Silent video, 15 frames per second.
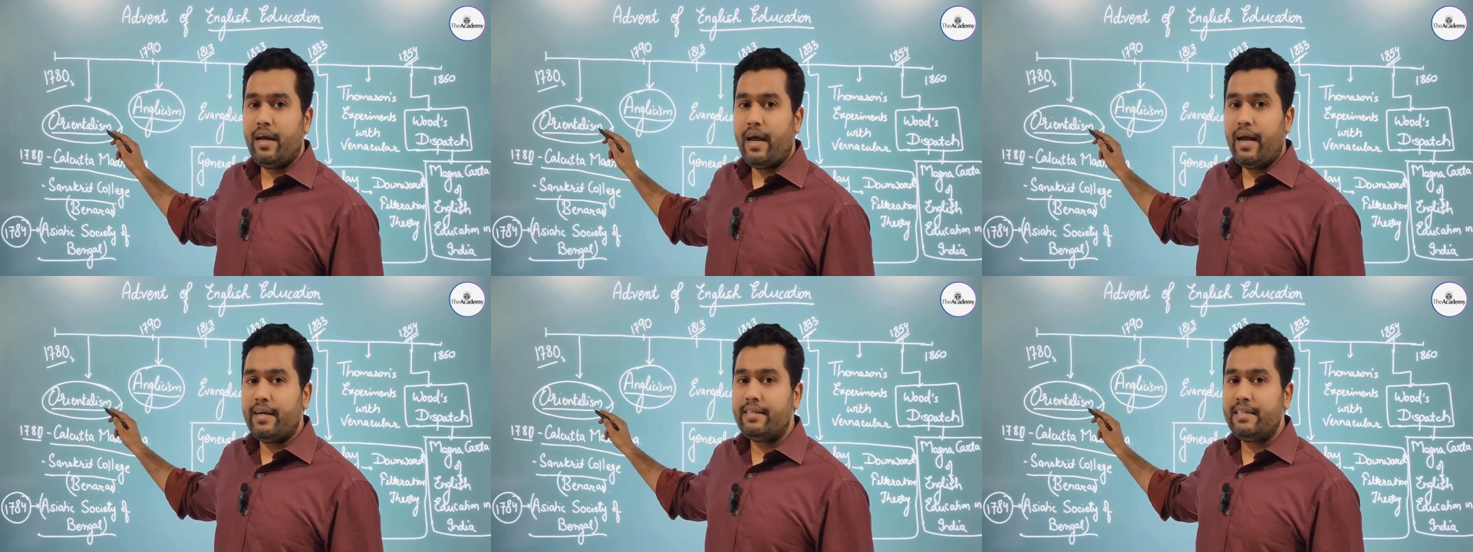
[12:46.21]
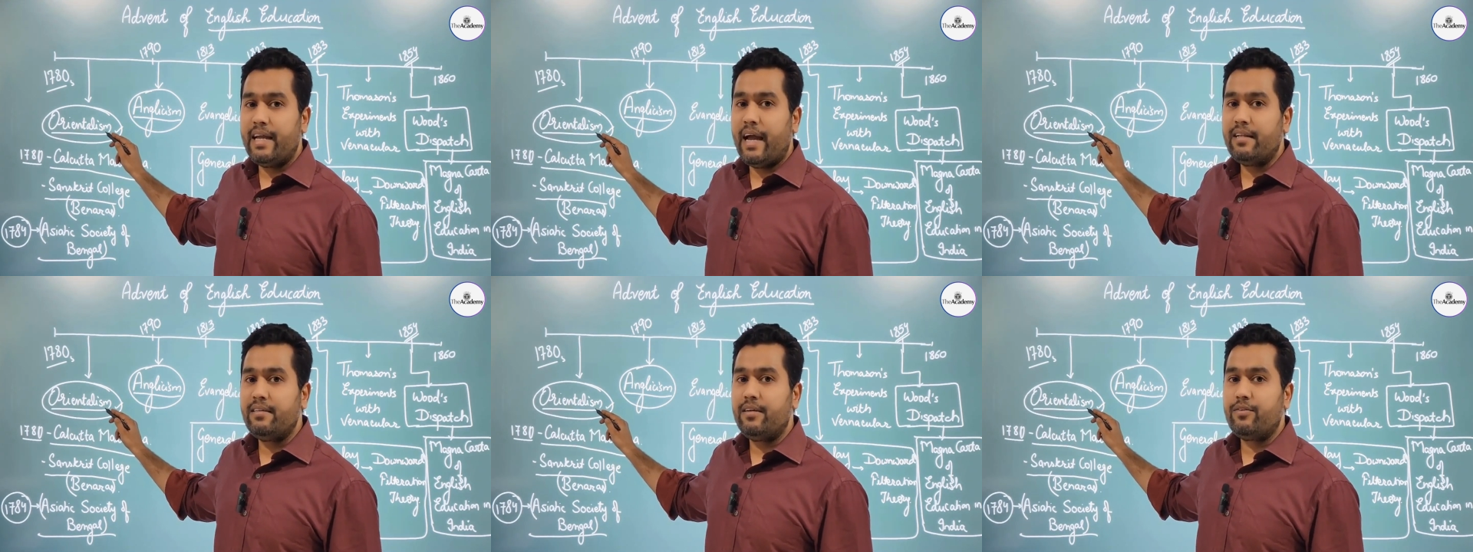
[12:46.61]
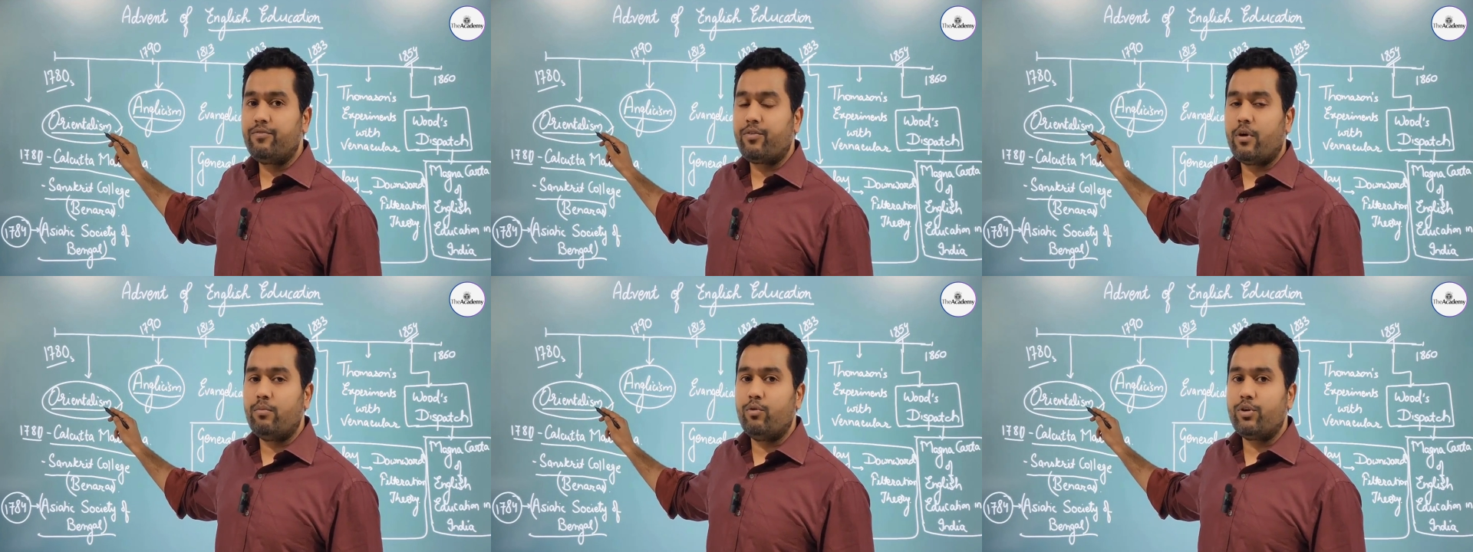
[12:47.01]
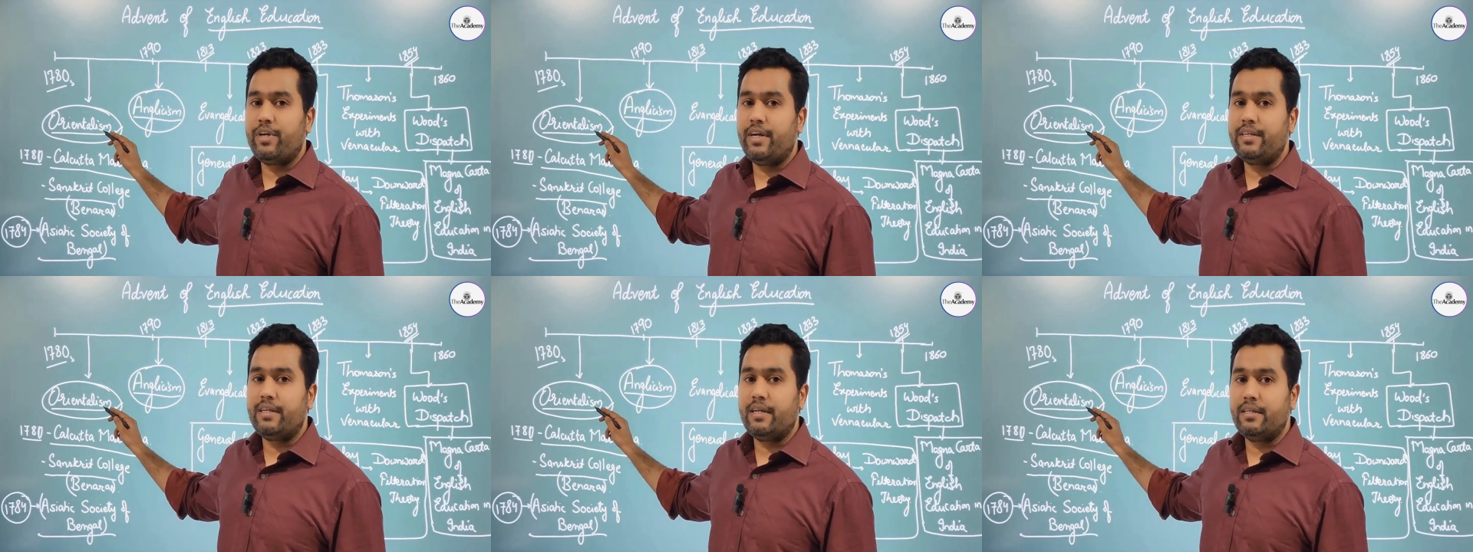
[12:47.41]
had gathered from
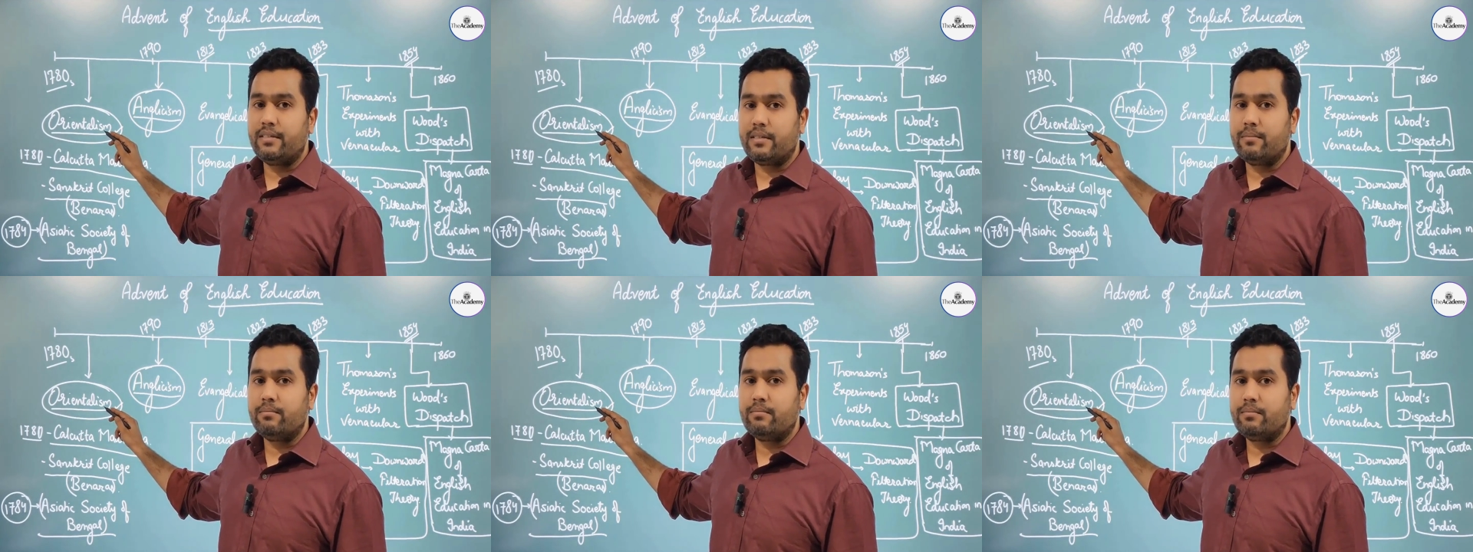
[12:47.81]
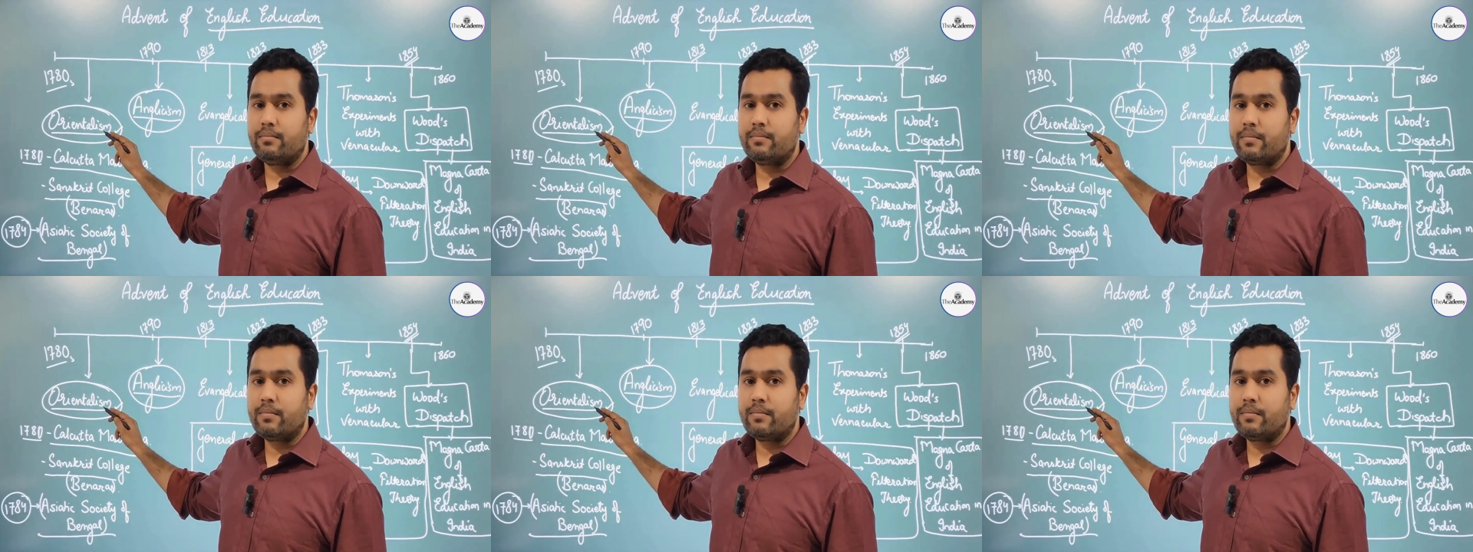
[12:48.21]
Orientalism.